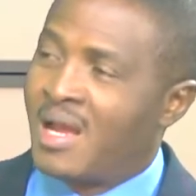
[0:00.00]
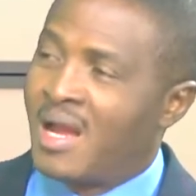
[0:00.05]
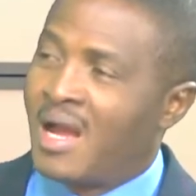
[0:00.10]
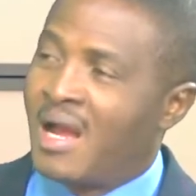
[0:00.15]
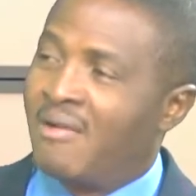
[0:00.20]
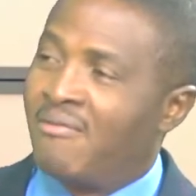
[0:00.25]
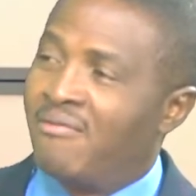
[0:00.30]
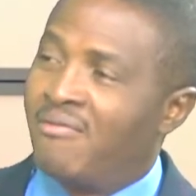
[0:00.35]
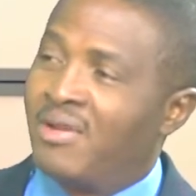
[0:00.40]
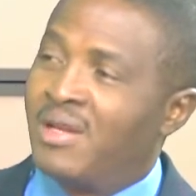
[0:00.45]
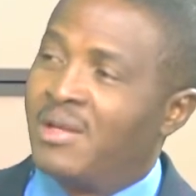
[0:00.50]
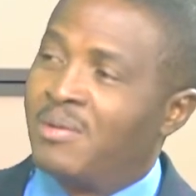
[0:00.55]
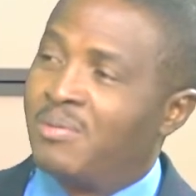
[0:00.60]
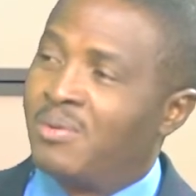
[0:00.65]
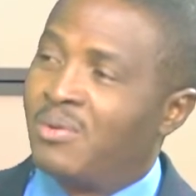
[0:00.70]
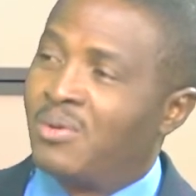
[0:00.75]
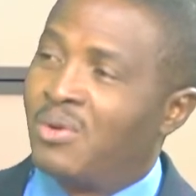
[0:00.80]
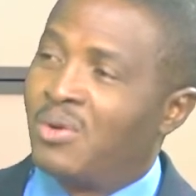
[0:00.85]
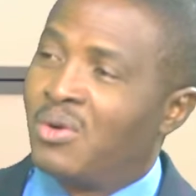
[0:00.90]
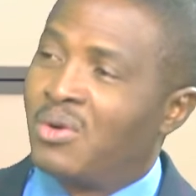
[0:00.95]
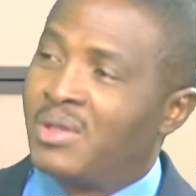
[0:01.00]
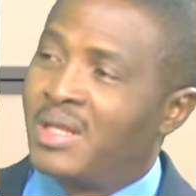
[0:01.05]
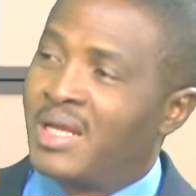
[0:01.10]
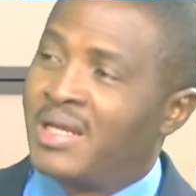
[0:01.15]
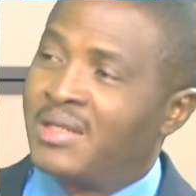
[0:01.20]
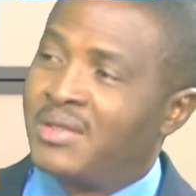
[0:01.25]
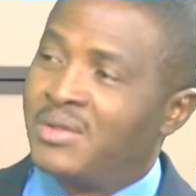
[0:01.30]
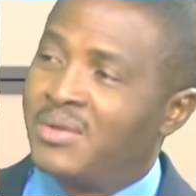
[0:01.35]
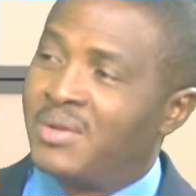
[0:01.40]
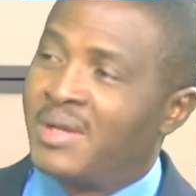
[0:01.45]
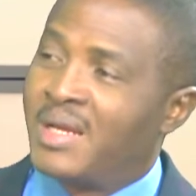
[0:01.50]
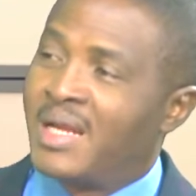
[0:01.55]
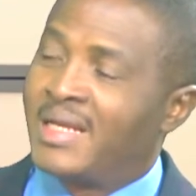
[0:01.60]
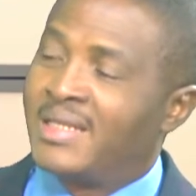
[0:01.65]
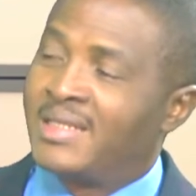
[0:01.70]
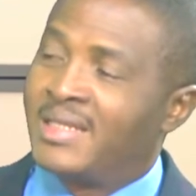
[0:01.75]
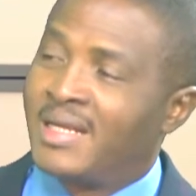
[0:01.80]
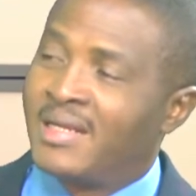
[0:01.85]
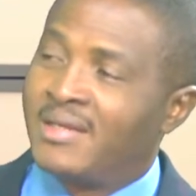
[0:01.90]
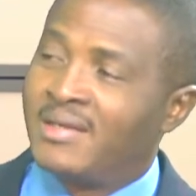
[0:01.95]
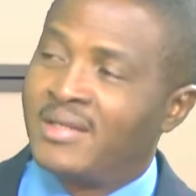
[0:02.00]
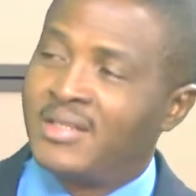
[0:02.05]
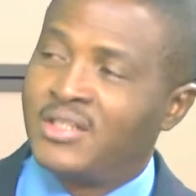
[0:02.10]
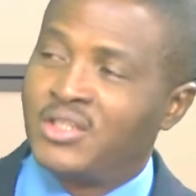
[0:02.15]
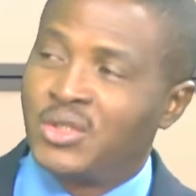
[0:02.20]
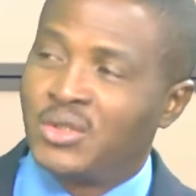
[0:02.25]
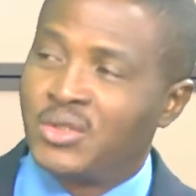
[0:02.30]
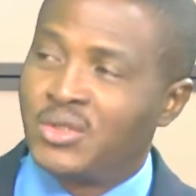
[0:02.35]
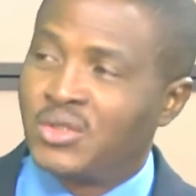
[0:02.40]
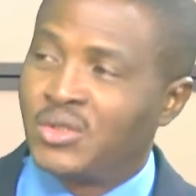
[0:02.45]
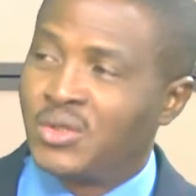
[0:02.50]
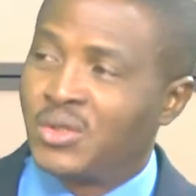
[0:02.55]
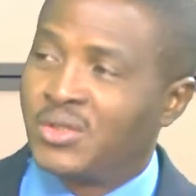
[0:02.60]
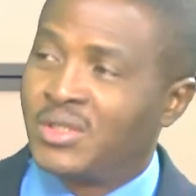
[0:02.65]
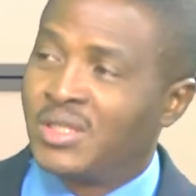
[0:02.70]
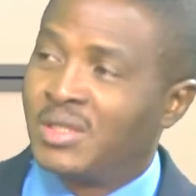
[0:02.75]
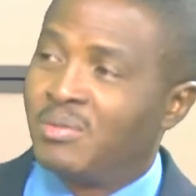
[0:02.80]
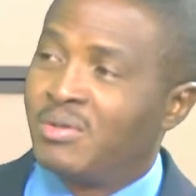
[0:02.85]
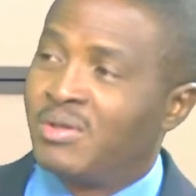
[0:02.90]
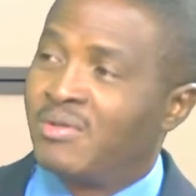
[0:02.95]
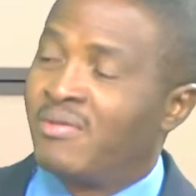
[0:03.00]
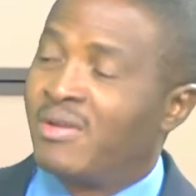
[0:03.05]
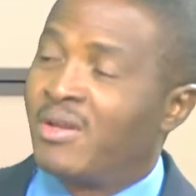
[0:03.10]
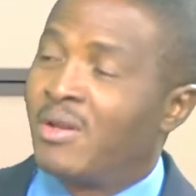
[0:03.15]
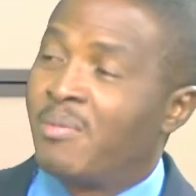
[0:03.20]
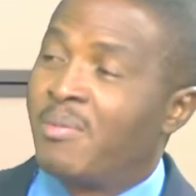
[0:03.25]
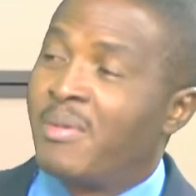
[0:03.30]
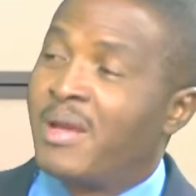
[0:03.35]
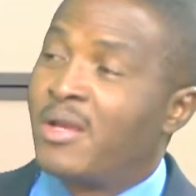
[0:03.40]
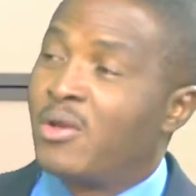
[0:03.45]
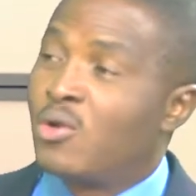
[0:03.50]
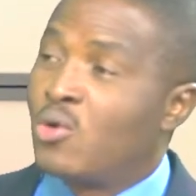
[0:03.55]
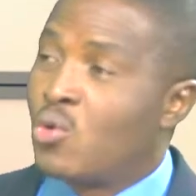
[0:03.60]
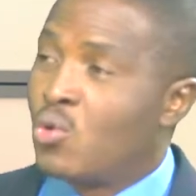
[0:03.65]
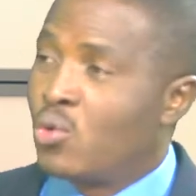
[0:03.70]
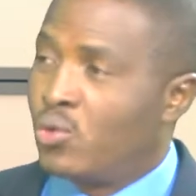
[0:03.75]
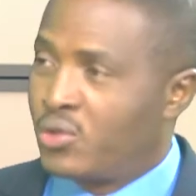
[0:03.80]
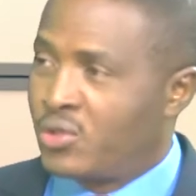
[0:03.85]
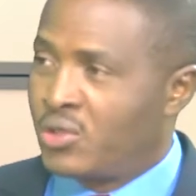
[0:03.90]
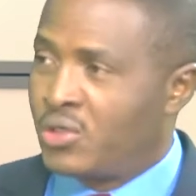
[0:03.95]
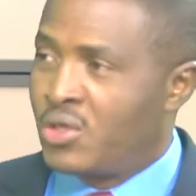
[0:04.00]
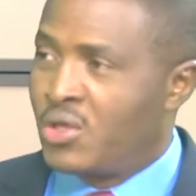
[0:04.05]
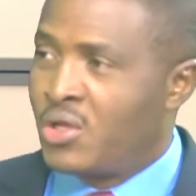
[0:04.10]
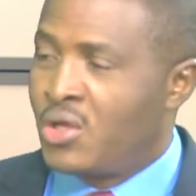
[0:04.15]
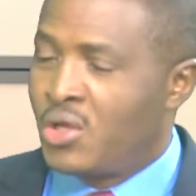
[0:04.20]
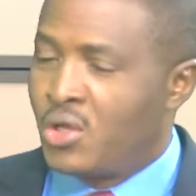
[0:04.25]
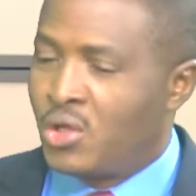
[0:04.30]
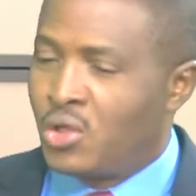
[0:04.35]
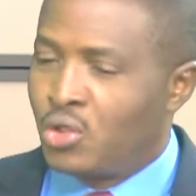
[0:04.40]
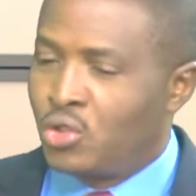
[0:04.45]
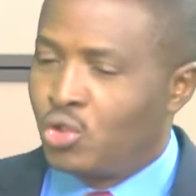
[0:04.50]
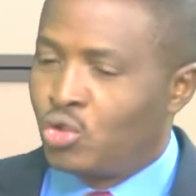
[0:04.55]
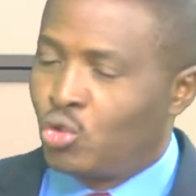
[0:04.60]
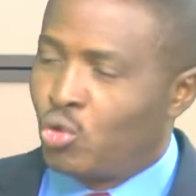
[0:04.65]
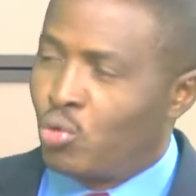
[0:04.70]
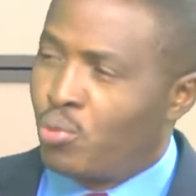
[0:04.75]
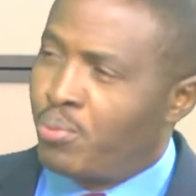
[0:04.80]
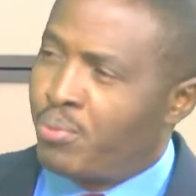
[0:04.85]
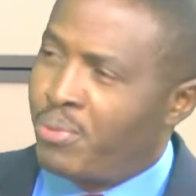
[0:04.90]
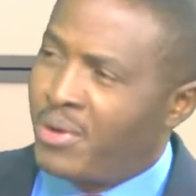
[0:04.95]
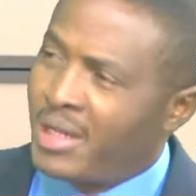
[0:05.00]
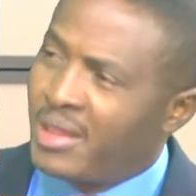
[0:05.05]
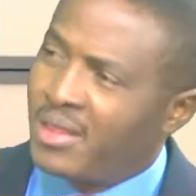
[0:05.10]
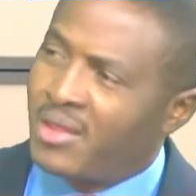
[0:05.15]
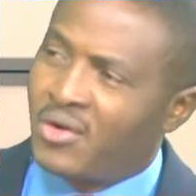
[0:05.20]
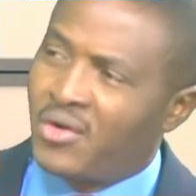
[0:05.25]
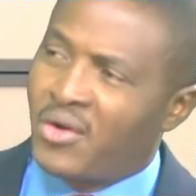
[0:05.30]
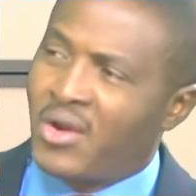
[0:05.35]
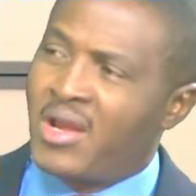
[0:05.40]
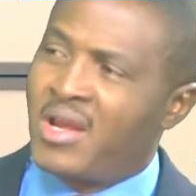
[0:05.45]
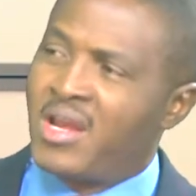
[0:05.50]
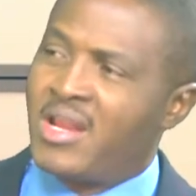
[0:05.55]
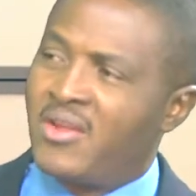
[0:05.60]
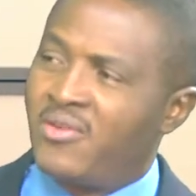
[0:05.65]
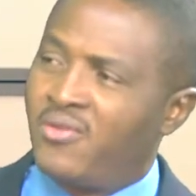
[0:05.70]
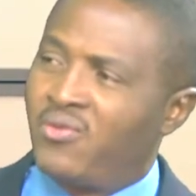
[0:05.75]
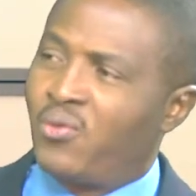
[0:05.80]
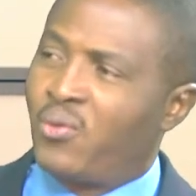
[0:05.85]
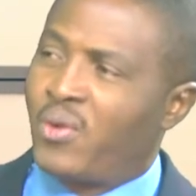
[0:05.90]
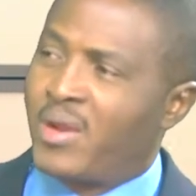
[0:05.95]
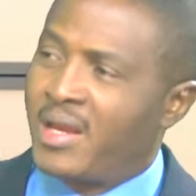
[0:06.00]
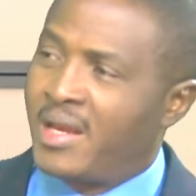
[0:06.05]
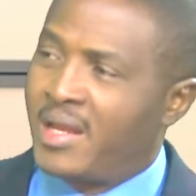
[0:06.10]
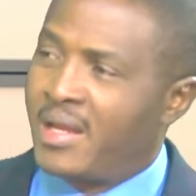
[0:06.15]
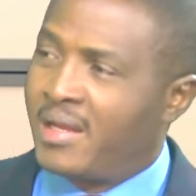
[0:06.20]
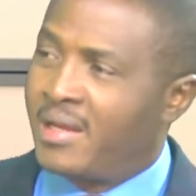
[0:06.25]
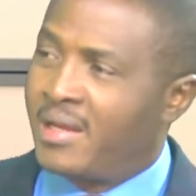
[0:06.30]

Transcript: available under the United Nations Sustainable Development Goals to bring the relief we need